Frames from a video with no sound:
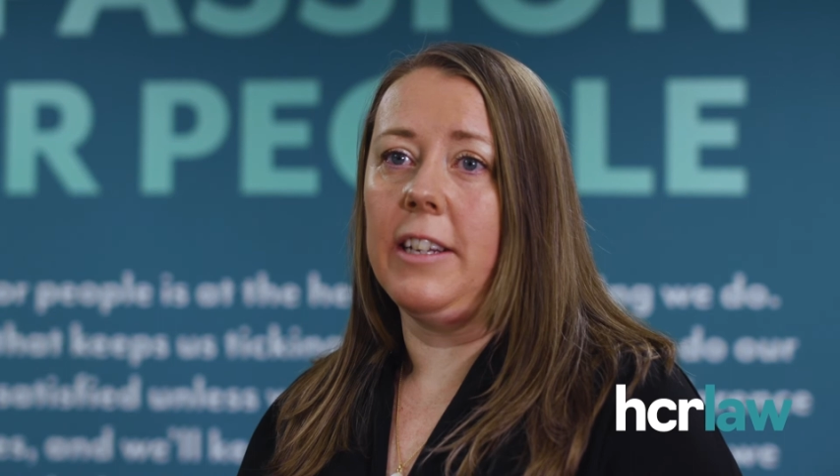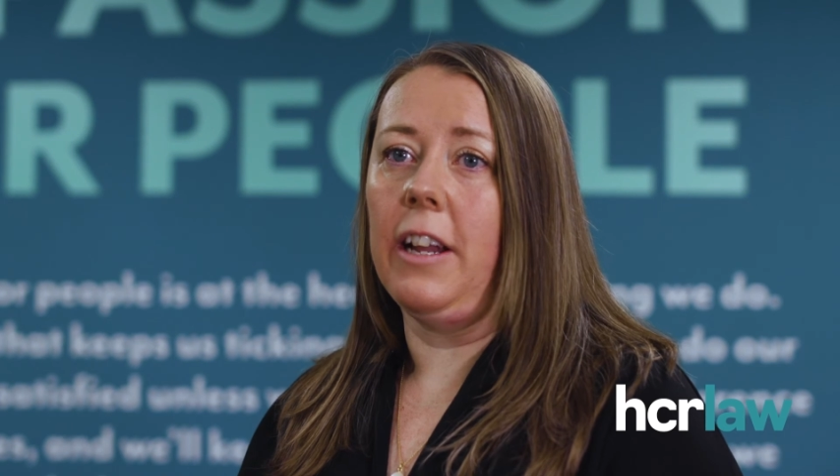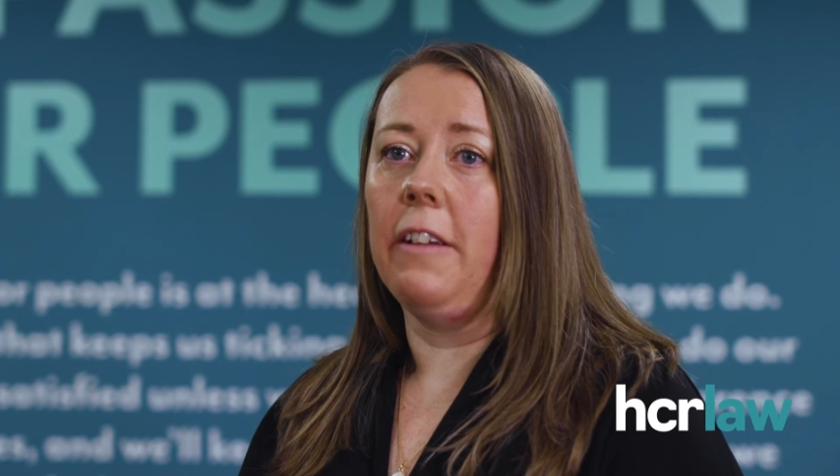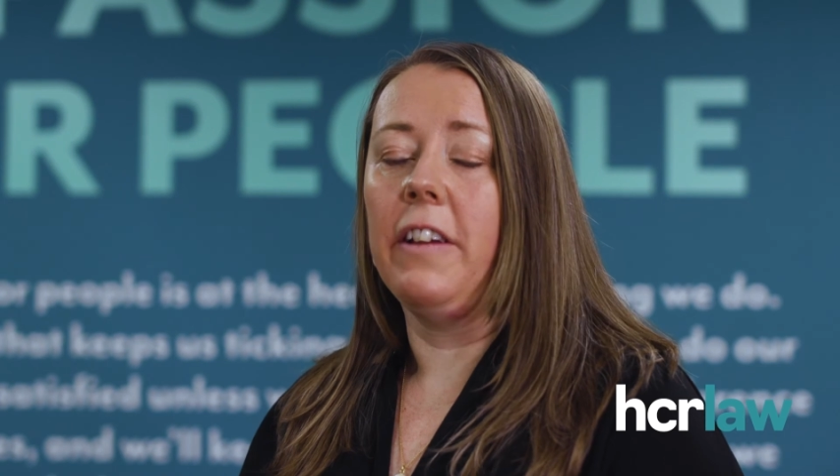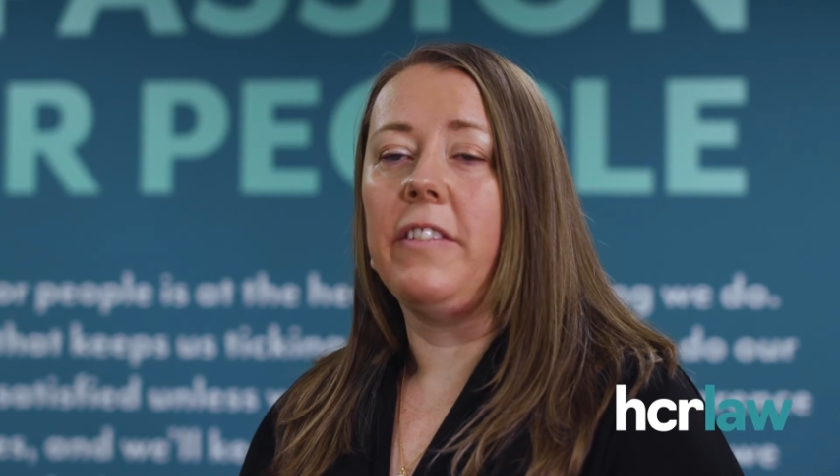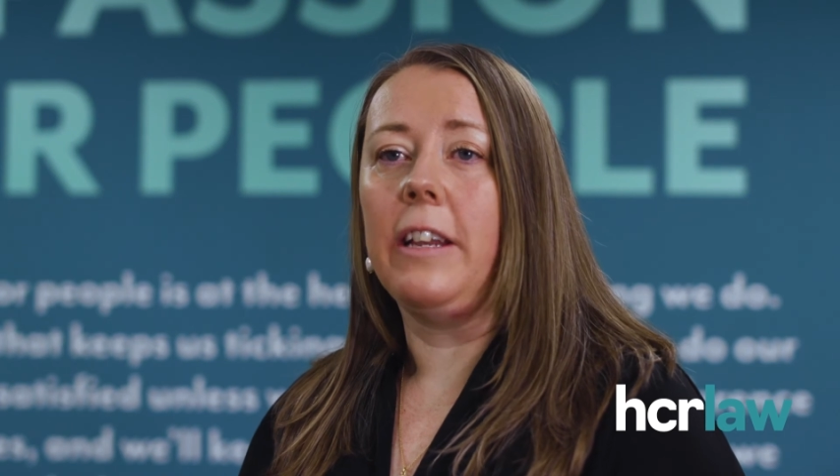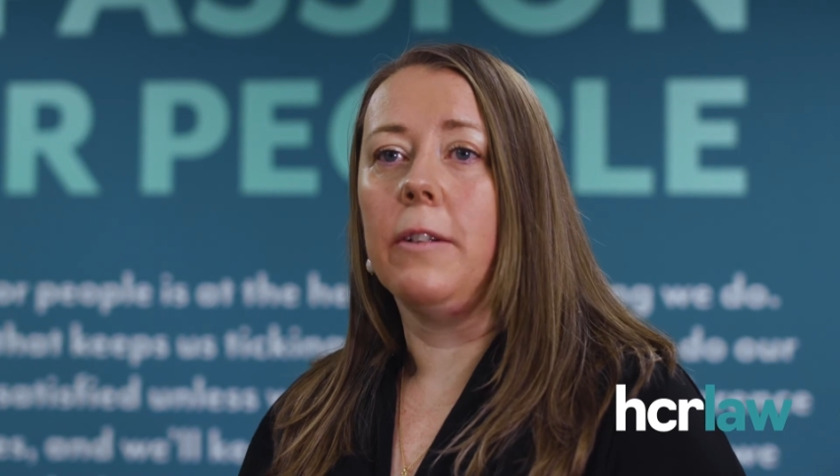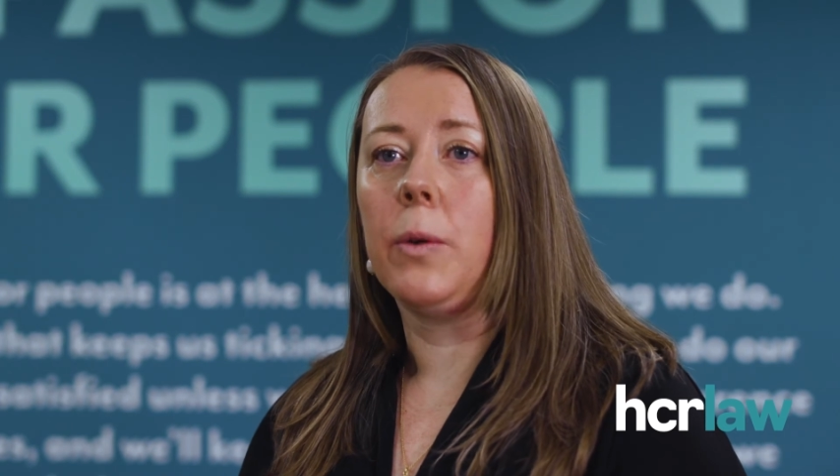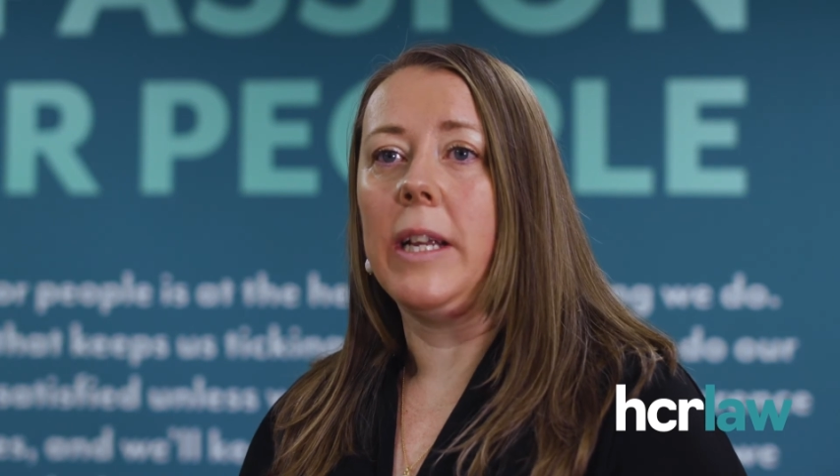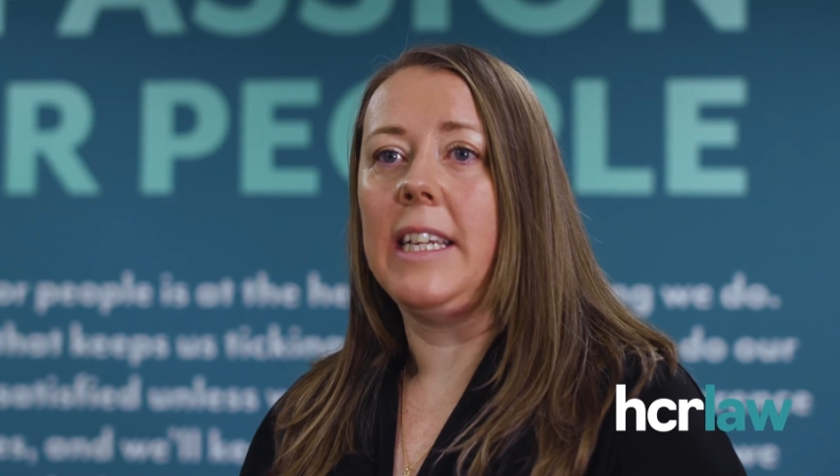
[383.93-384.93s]
15
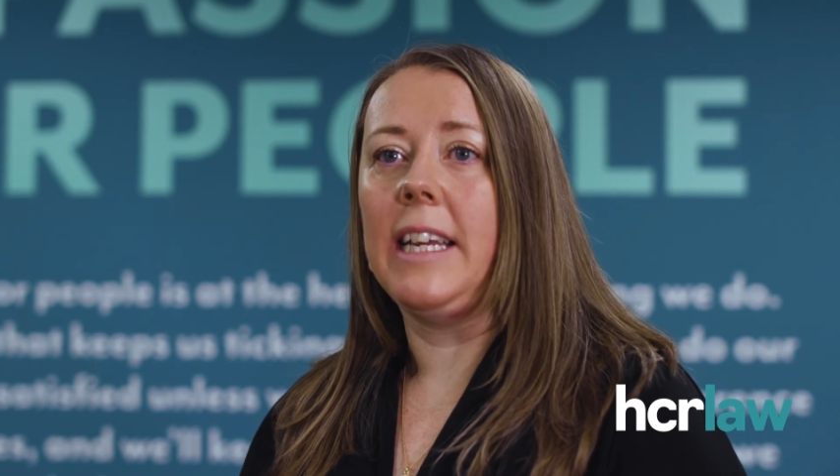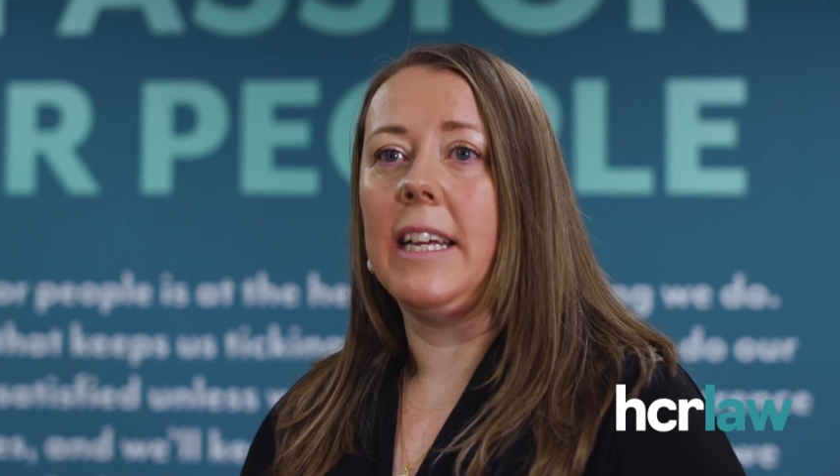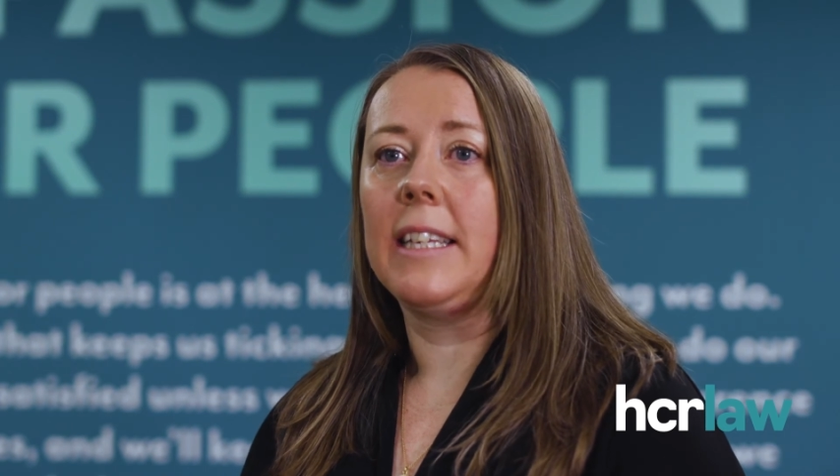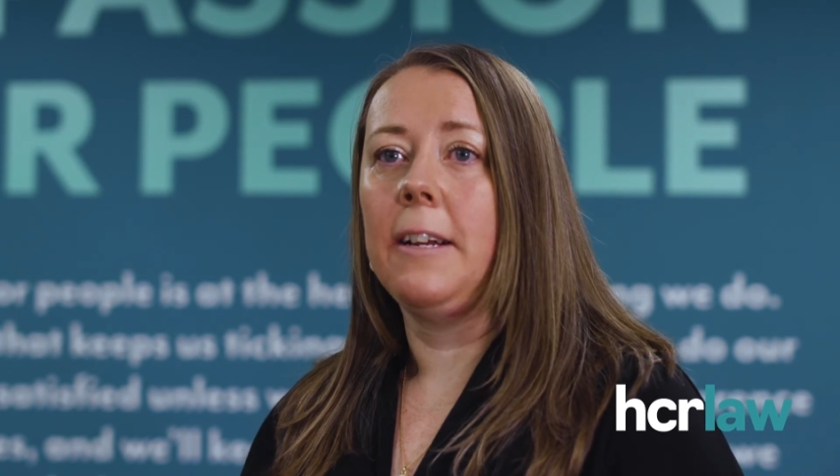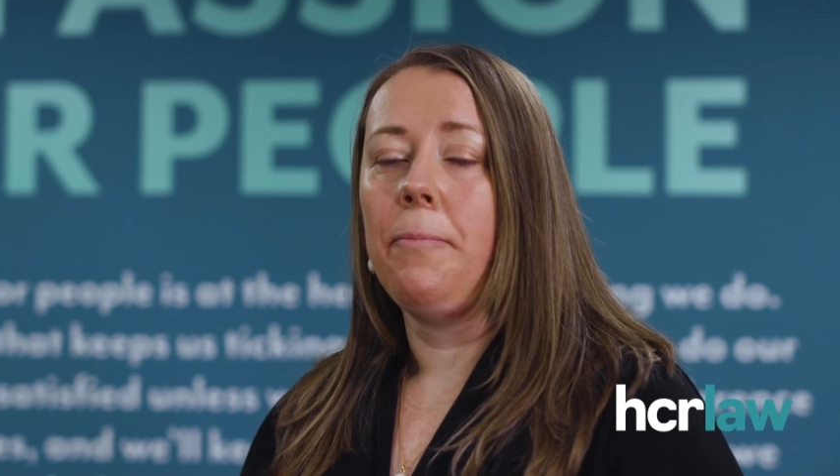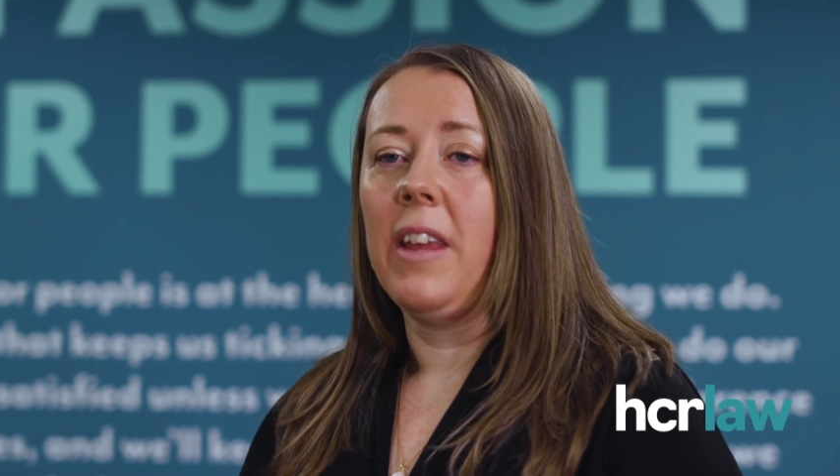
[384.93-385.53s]
or 20 years,